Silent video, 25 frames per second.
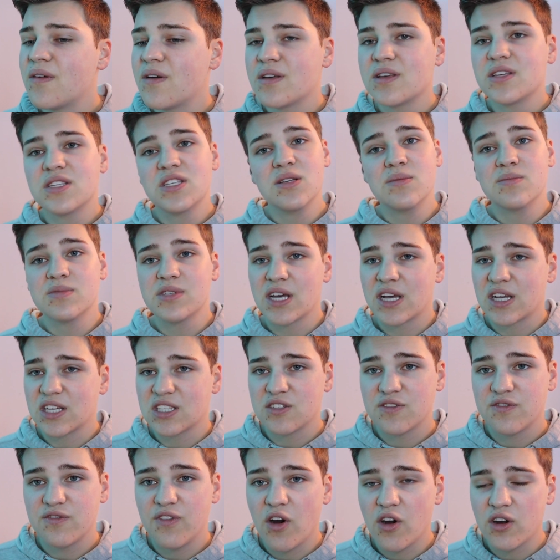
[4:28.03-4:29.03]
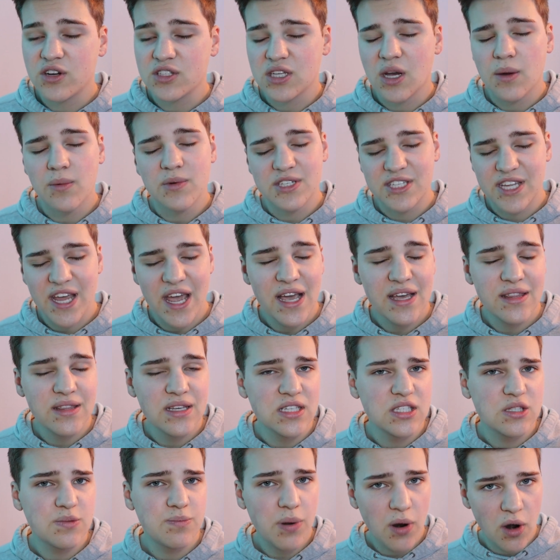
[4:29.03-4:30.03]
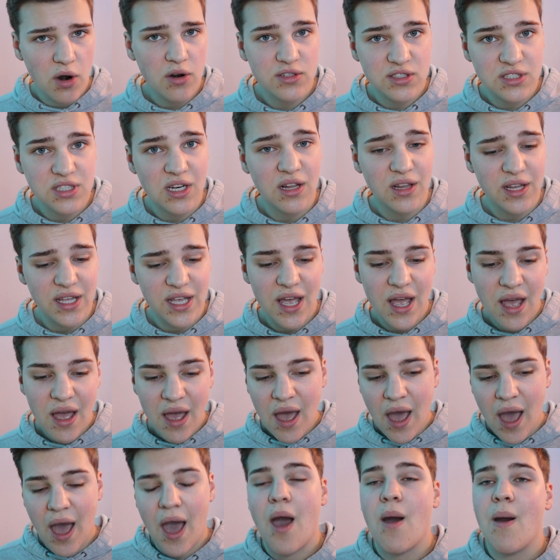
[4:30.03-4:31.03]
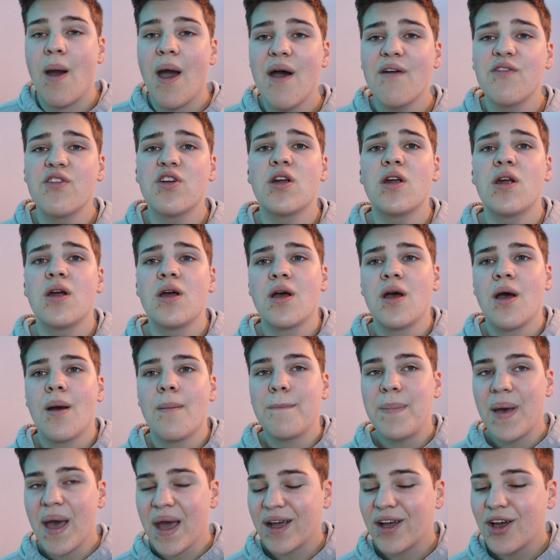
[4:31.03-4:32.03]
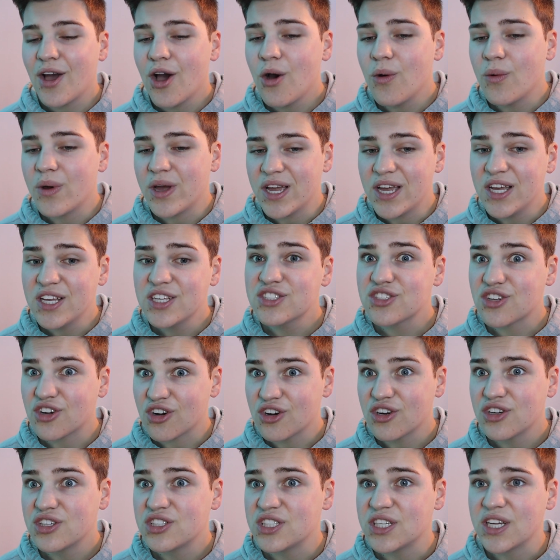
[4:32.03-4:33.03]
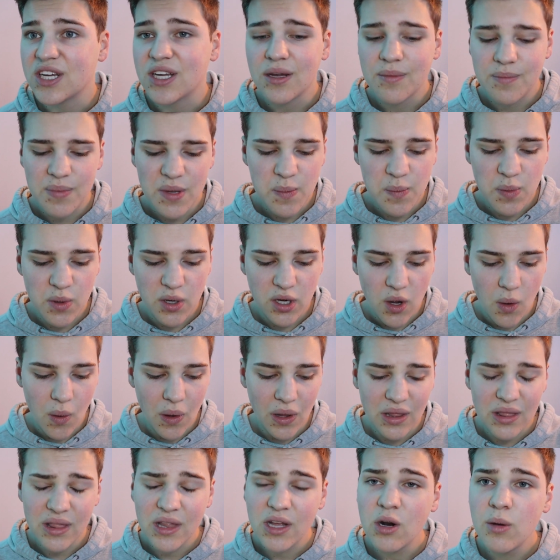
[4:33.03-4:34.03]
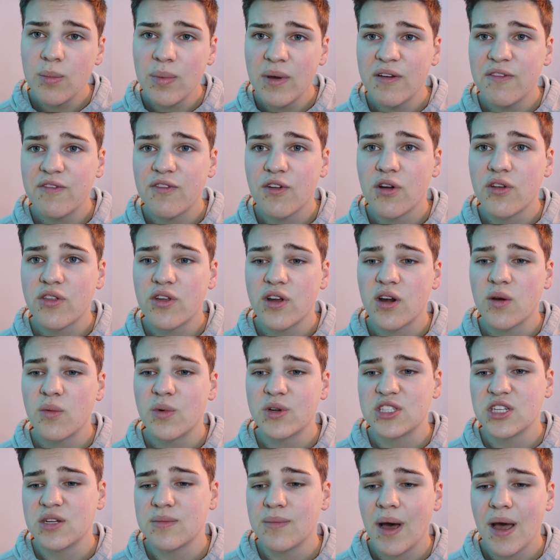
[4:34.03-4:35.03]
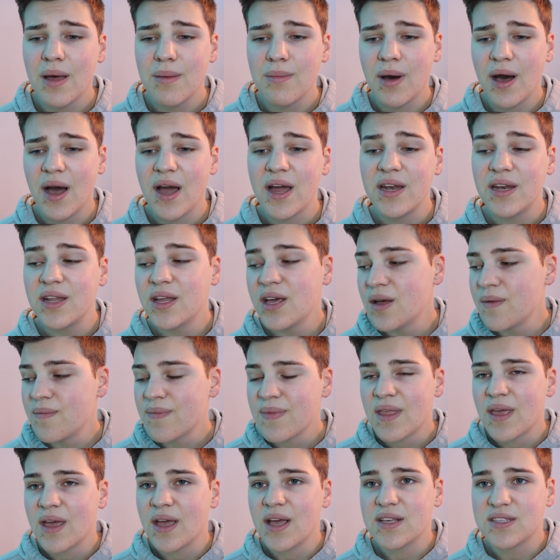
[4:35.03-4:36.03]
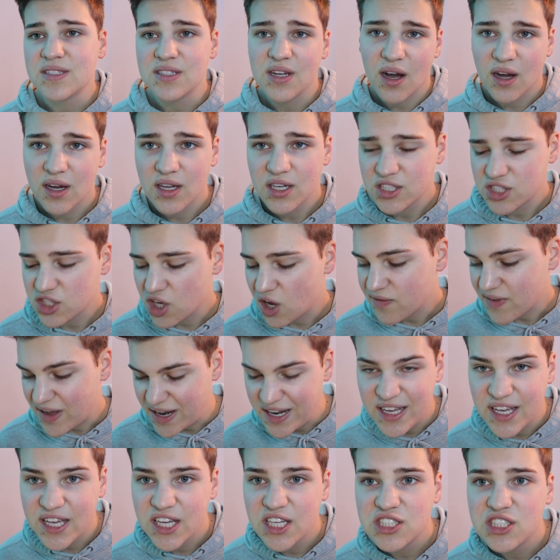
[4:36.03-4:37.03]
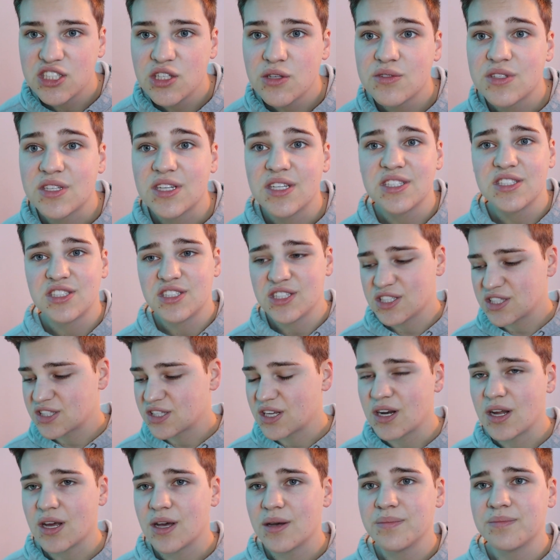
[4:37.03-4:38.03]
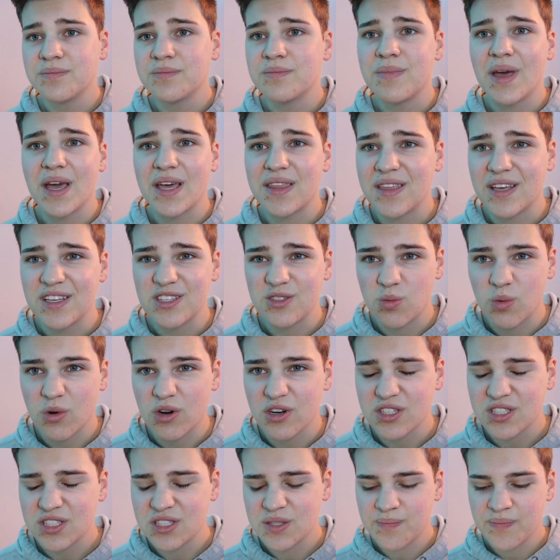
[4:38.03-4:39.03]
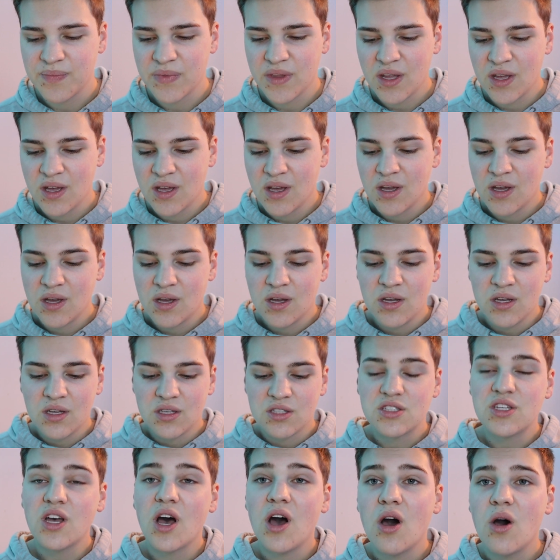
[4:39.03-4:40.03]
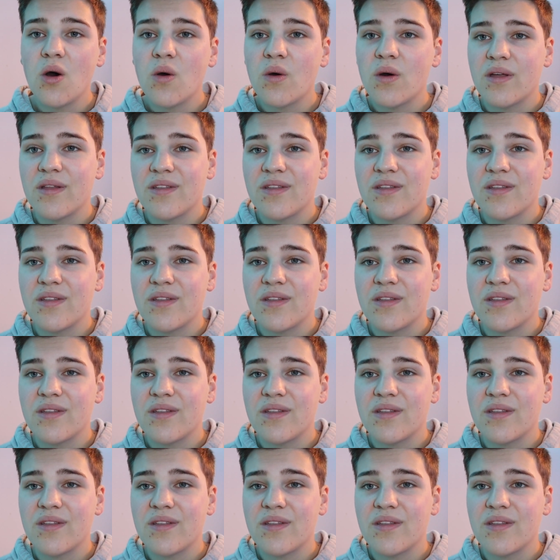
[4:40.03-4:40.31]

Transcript: seems like as far as I would take this personally. However, Petco is urging people to go a little bit further, which in my mind is not going to solve any issues and is just going to make things worse. So